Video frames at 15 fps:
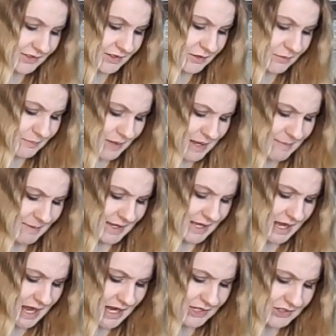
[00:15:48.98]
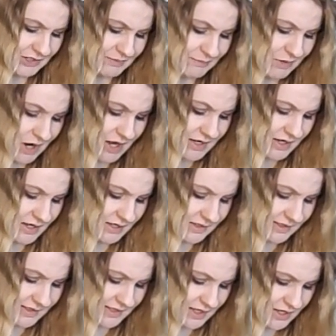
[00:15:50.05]
little baby hygiene
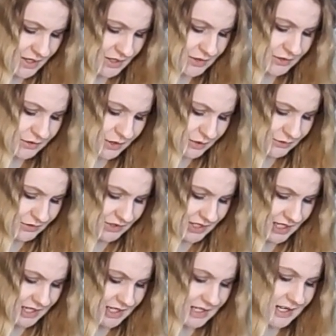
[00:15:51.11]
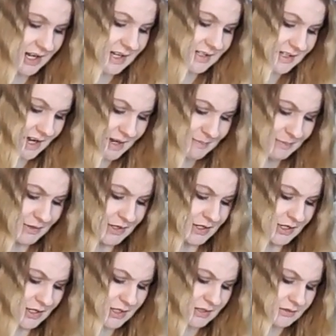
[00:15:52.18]
products, lotion, a
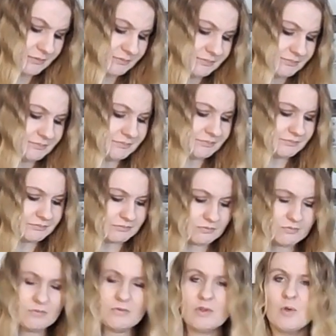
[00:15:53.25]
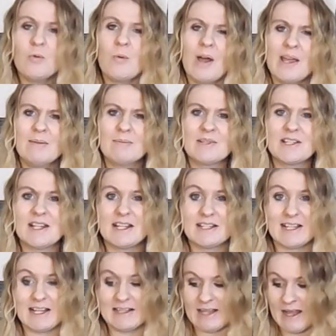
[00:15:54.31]
diaper, wipes,
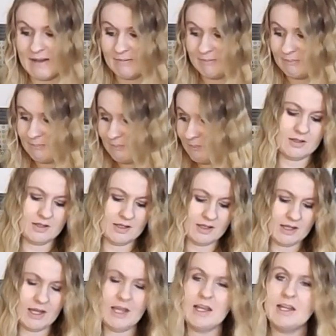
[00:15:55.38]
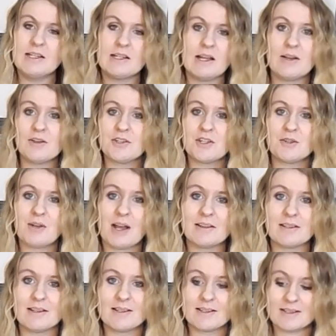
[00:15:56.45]
things like that. And I also
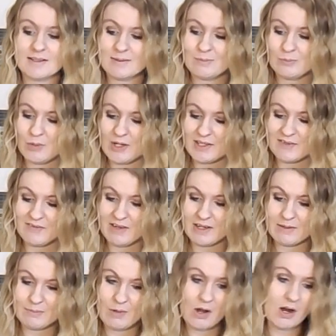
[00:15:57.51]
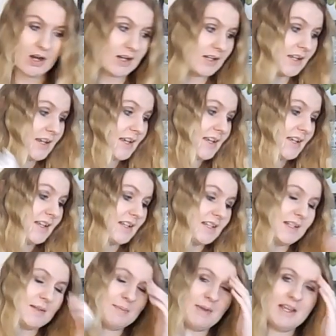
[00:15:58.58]
got this breastfeeding bar.
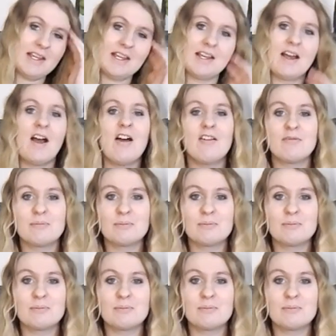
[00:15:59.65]
Speaking of